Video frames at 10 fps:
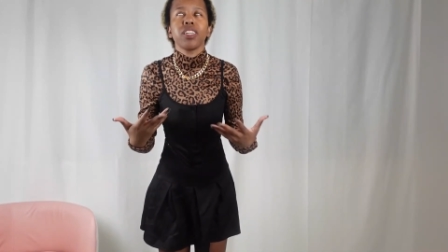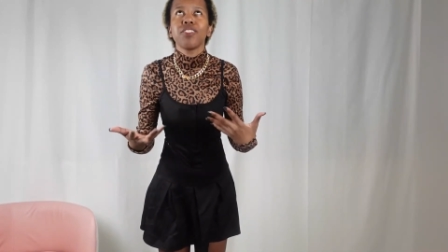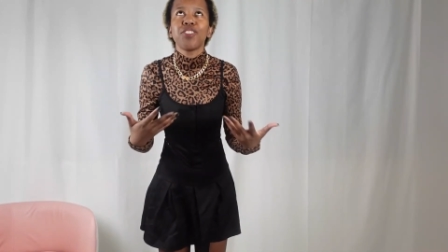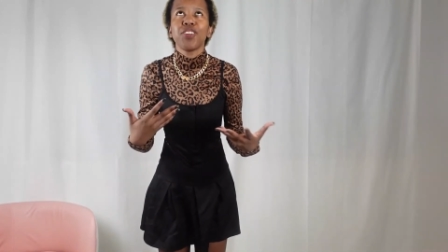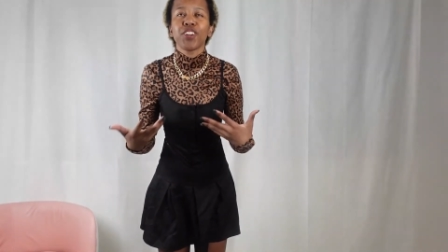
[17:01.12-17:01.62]

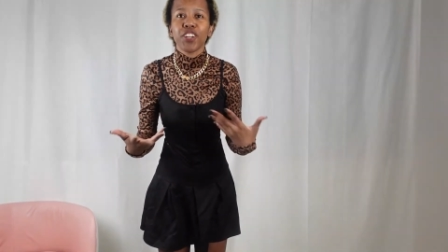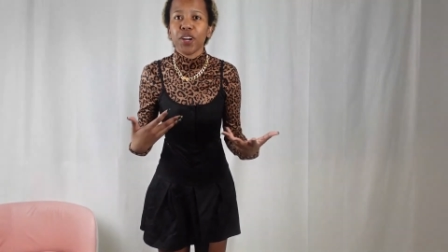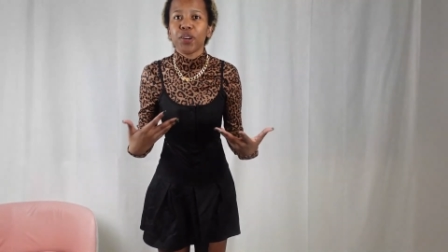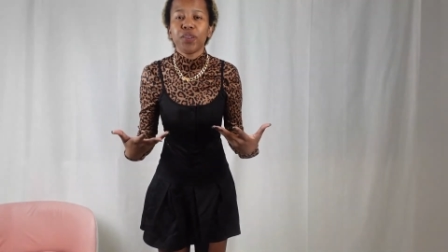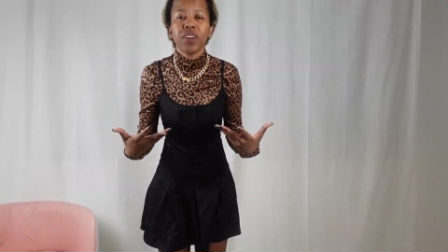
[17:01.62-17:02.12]
give your
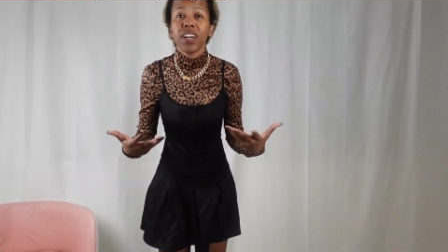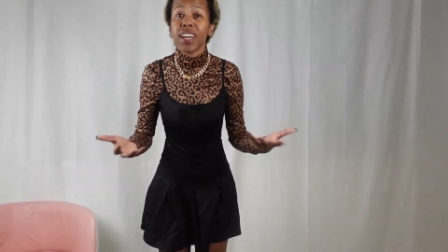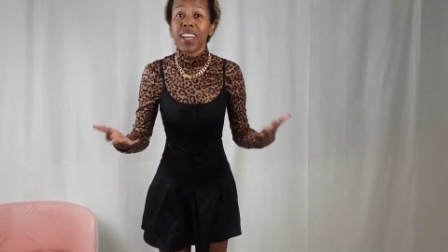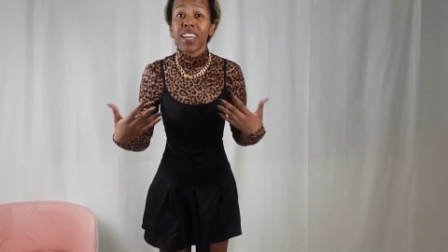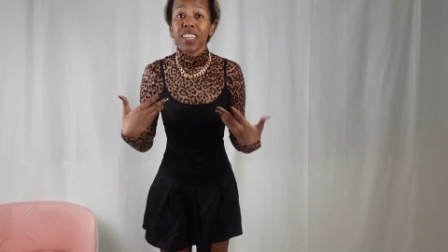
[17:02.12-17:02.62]
girl
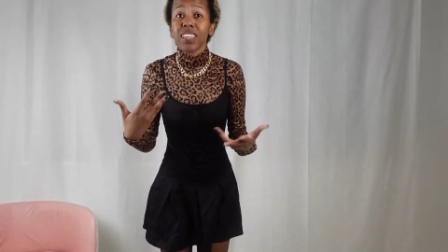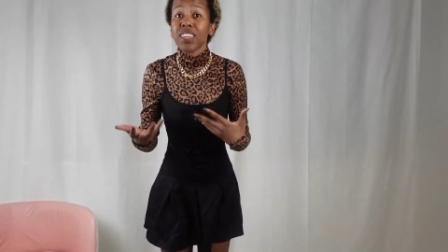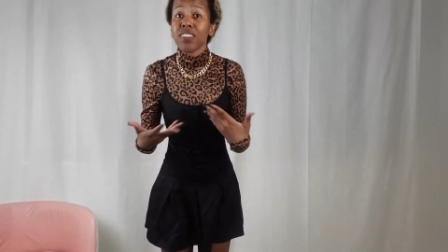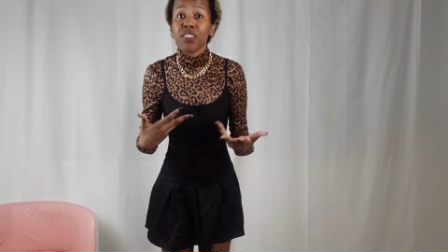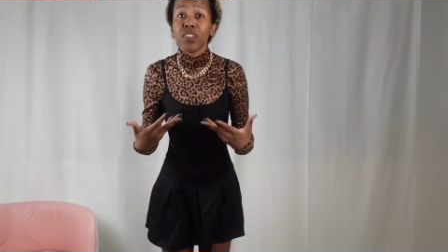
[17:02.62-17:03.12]

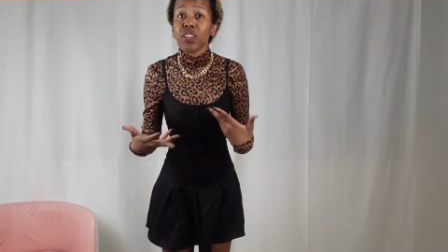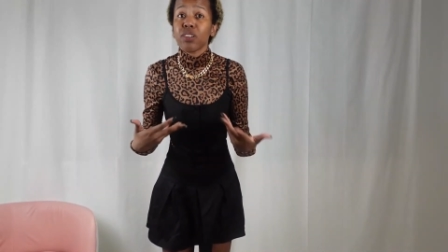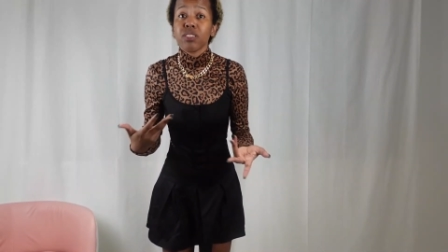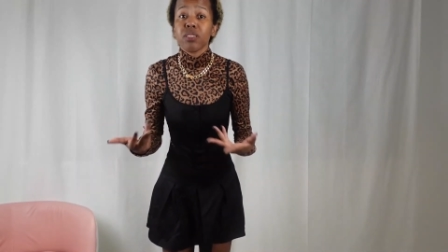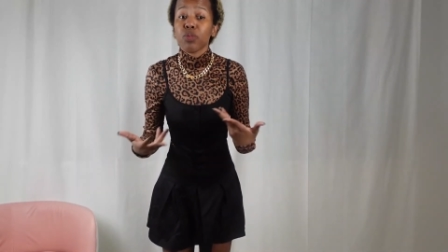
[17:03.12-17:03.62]
give your
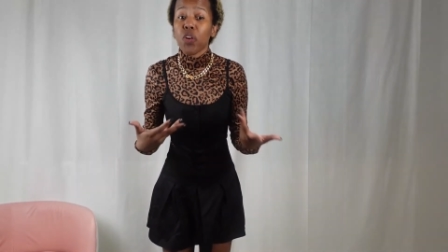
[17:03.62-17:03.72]
girls some